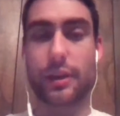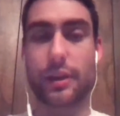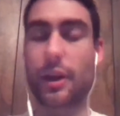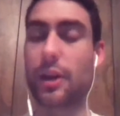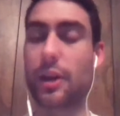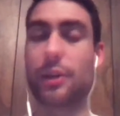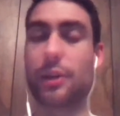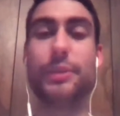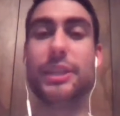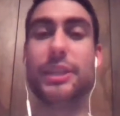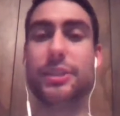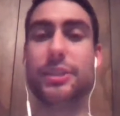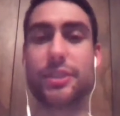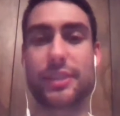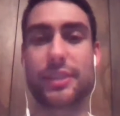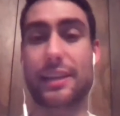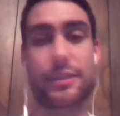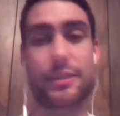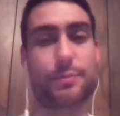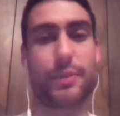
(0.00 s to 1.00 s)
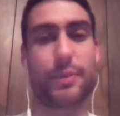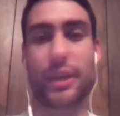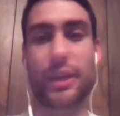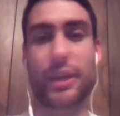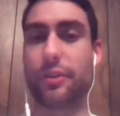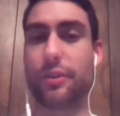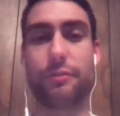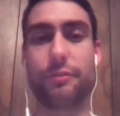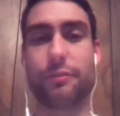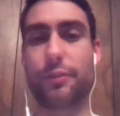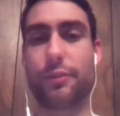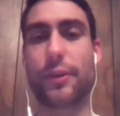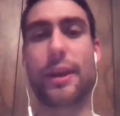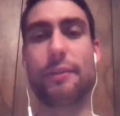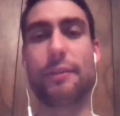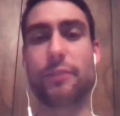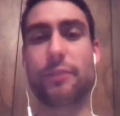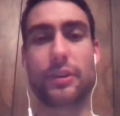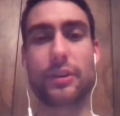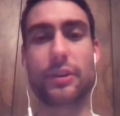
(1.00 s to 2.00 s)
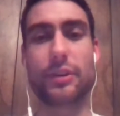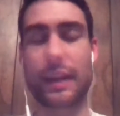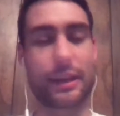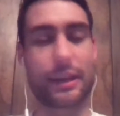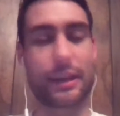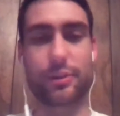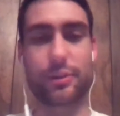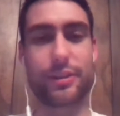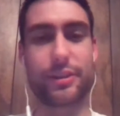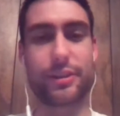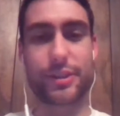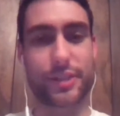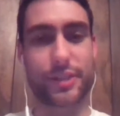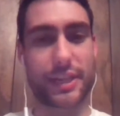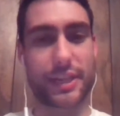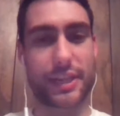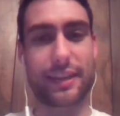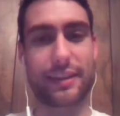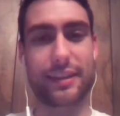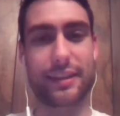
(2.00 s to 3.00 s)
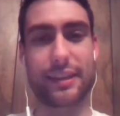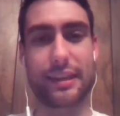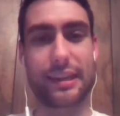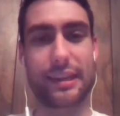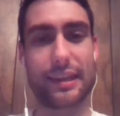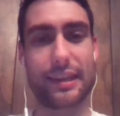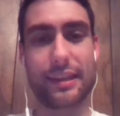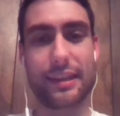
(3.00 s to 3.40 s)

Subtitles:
Army just hasn't been good in forever. I don't understand it.